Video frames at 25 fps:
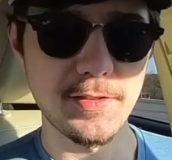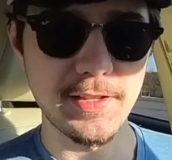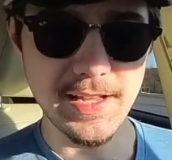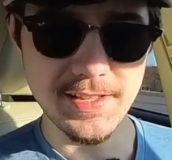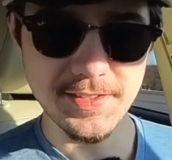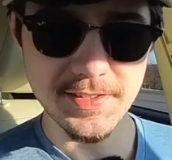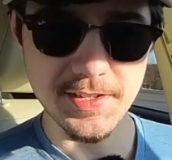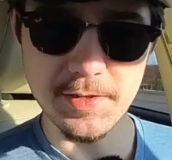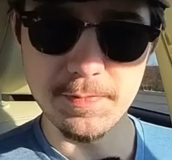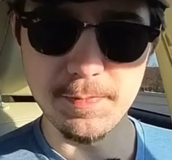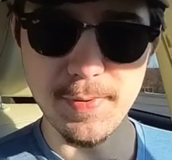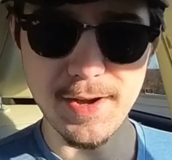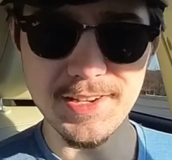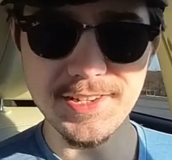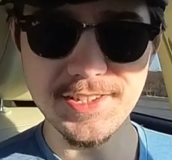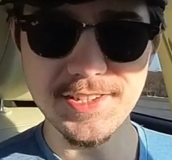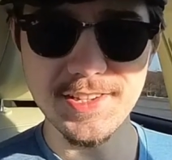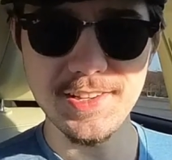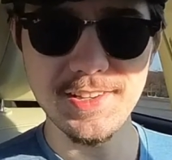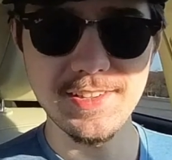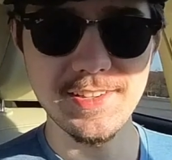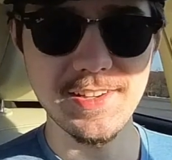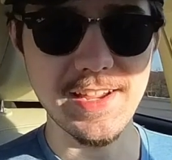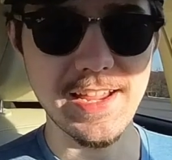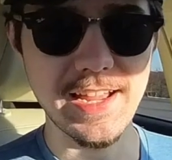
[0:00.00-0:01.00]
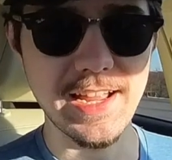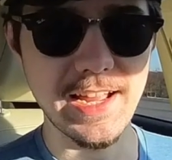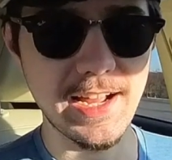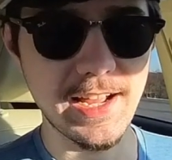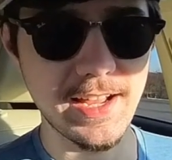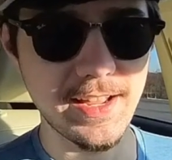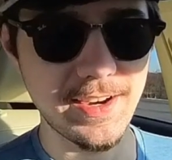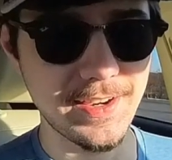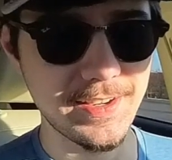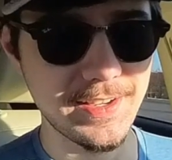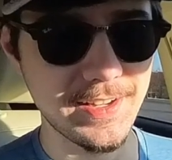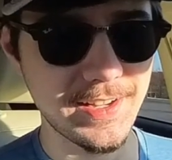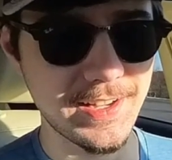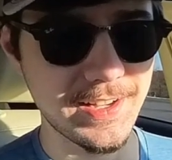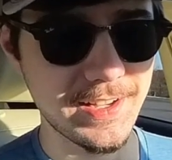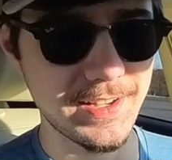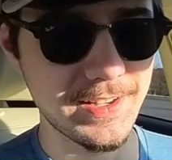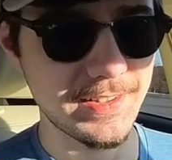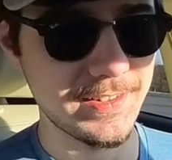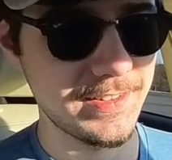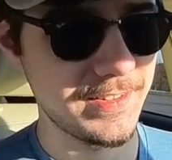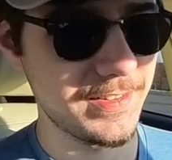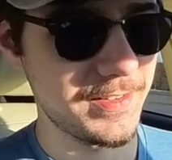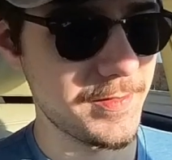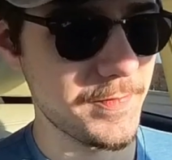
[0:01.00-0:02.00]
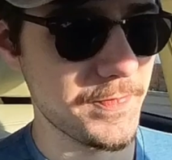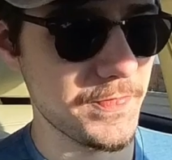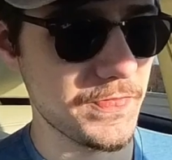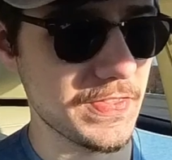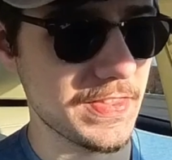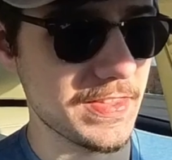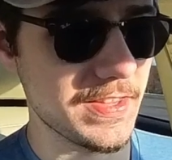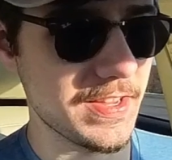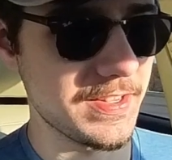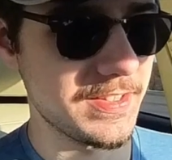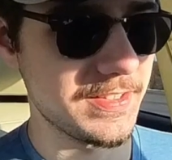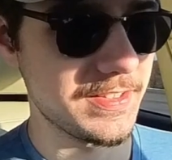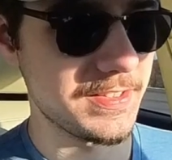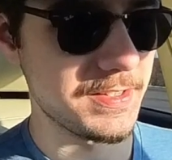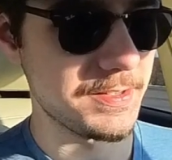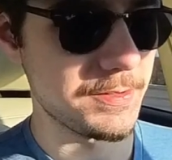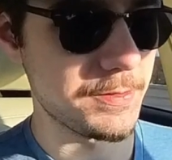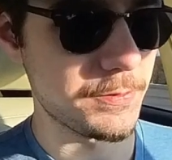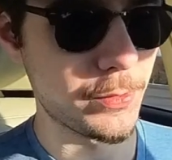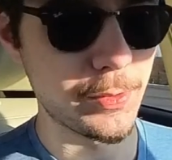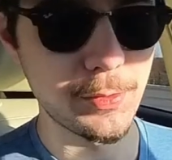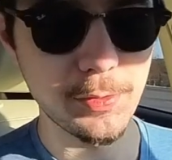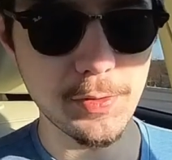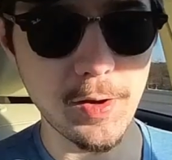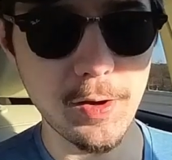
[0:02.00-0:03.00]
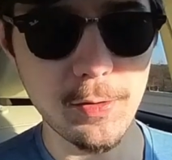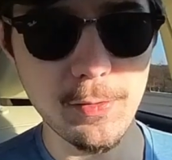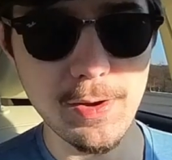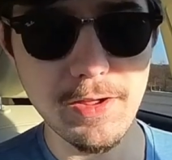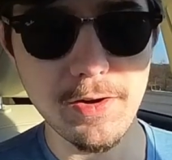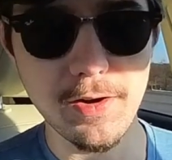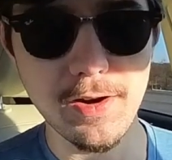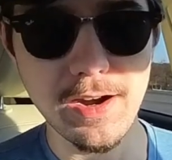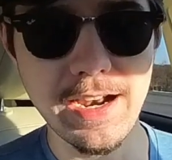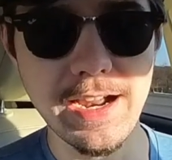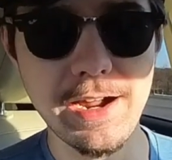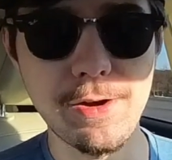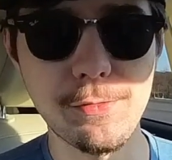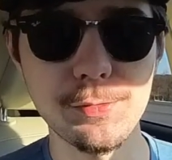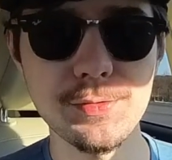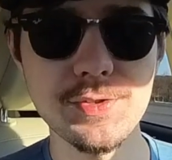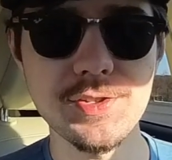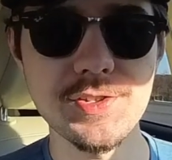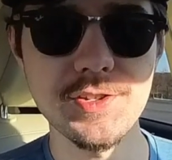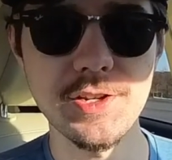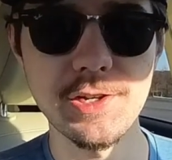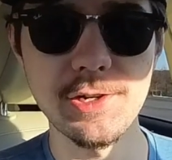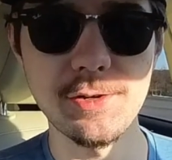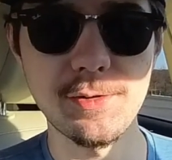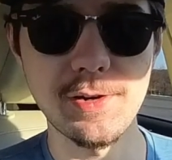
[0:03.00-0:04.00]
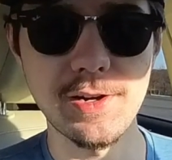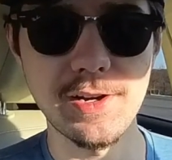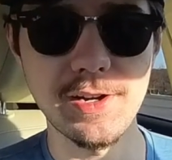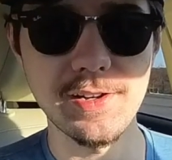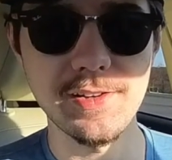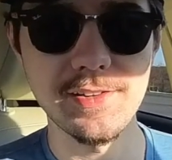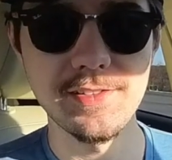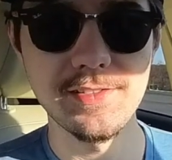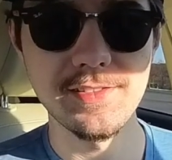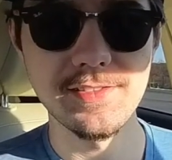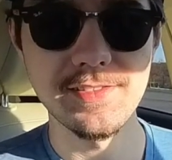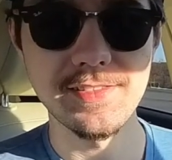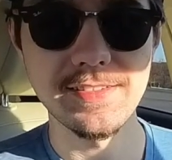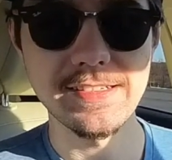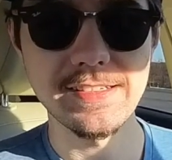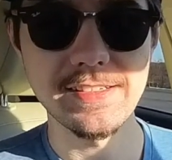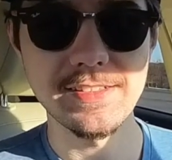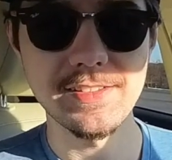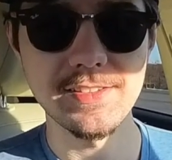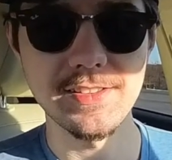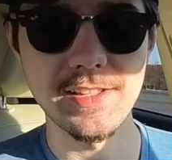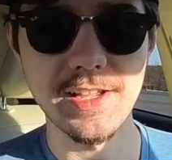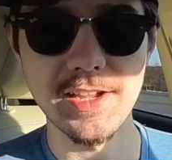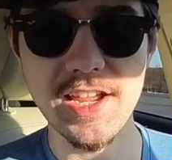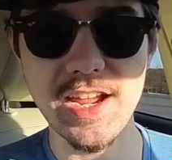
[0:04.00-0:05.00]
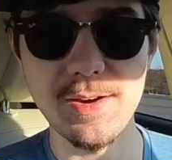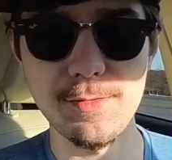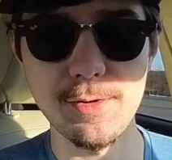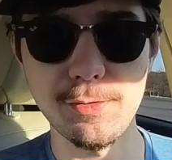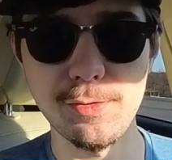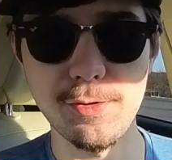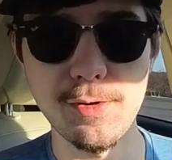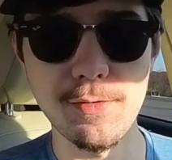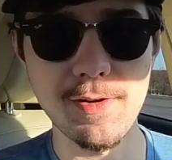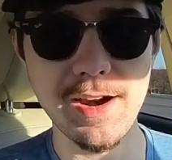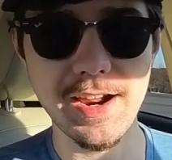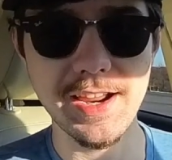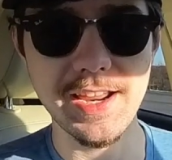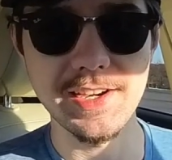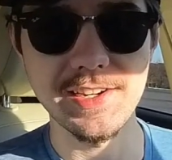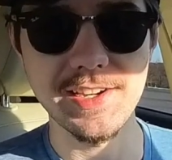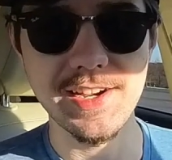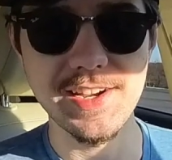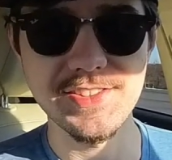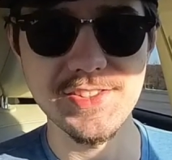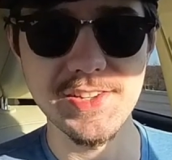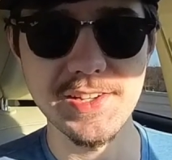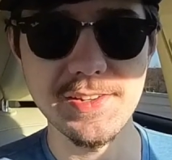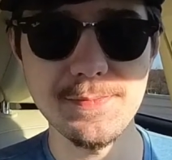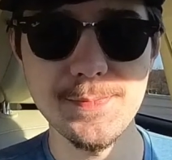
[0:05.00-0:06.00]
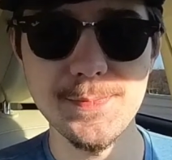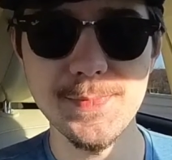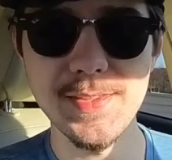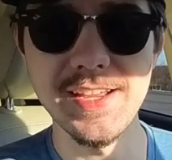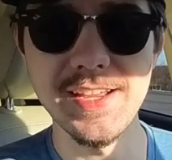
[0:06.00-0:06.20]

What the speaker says: the lens is busted and won't go in or out, so the camera won't recognize it.